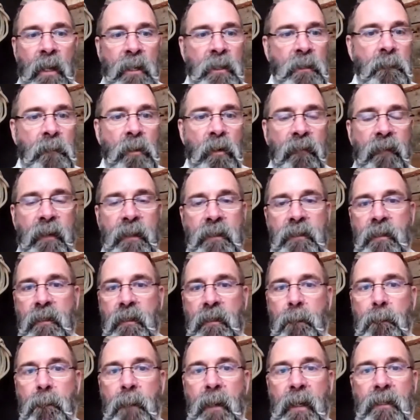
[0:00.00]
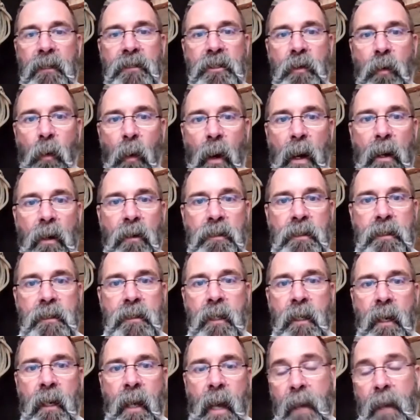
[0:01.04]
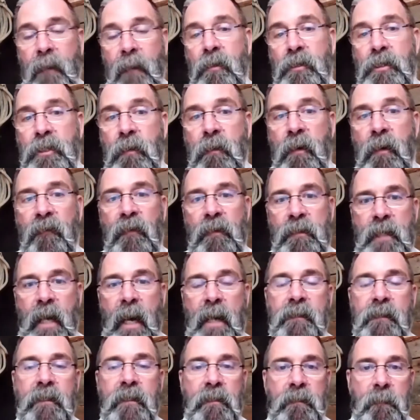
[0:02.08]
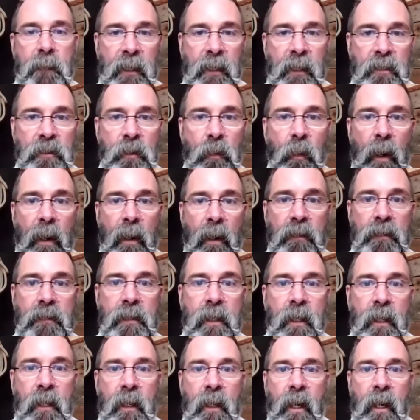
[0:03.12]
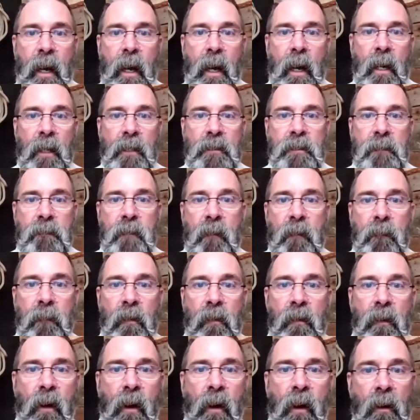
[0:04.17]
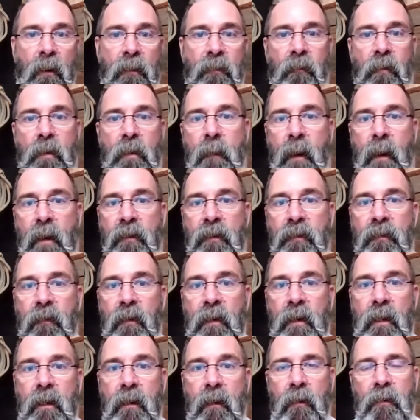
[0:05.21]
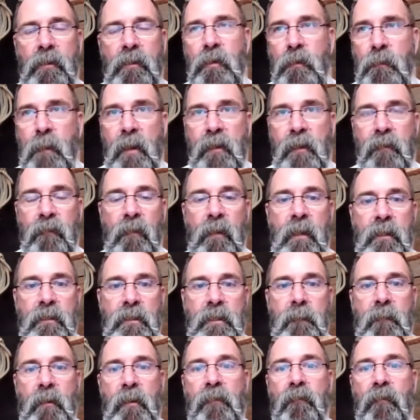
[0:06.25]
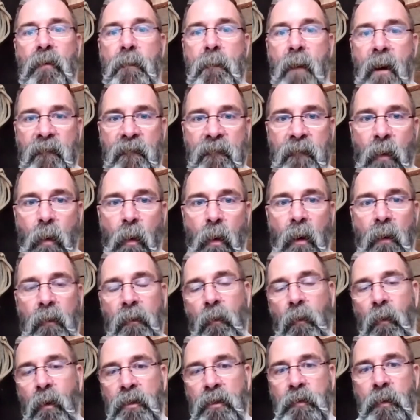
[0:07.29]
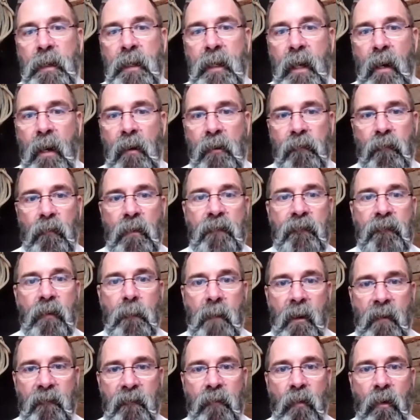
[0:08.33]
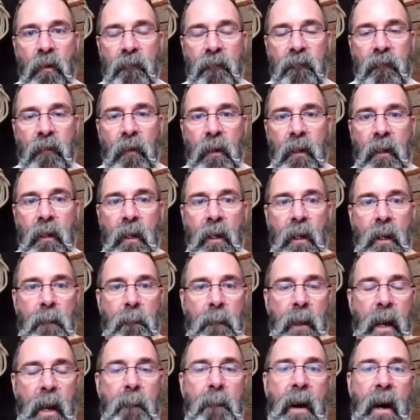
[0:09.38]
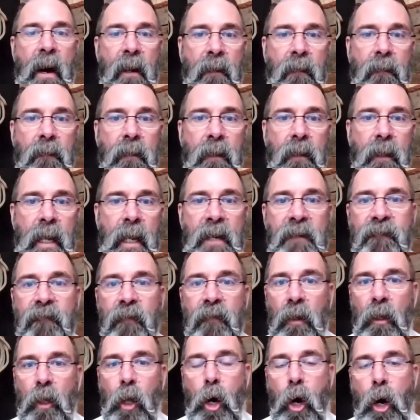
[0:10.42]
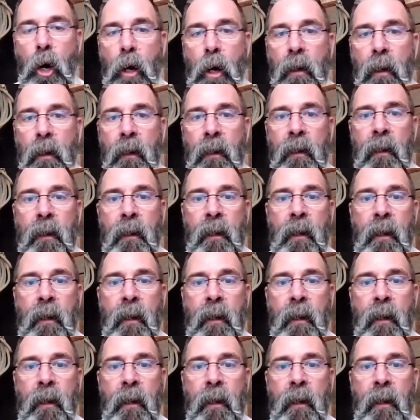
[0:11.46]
and then you move into the big squares, and there's two different sizes of big squares. Uh, some of them are, are, three by three or two by three, and some are three by four. And the ones we got are three foot by four foot by about eight foot long.